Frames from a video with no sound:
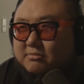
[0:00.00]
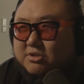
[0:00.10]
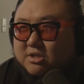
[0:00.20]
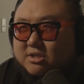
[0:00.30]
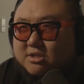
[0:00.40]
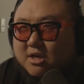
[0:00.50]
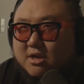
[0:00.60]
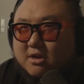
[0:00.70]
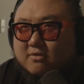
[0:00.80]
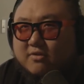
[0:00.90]
Just
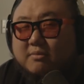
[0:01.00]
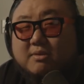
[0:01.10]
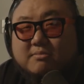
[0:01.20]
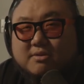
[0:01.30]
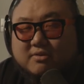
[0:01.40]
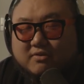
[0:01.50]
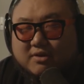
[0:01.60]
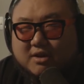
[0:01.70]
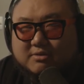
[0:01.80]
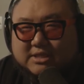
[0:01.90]
from the music
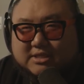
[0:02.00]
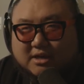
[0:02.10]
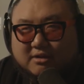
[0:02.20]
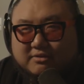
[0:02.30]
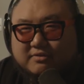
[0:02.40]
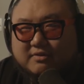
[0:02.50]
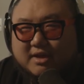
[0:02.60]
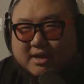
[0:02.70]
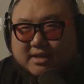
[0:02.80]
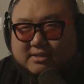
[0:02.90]
video itself
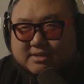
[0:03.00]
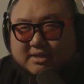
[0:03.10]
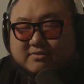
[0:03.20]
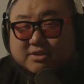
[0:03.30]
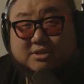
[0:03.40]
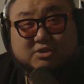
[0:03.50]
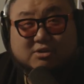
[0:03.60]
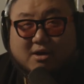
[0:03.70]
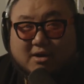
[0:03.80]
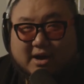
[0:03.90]
and even the
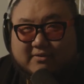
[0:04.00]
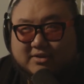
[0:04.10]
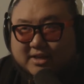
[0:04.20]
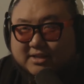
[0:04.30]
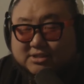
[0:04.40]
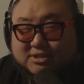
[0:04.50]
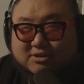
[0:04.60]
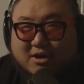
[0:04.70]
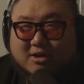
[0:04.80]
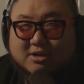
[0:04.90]
song, I feel like the
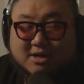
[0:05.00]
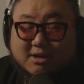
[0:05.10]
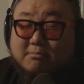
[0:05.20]
song,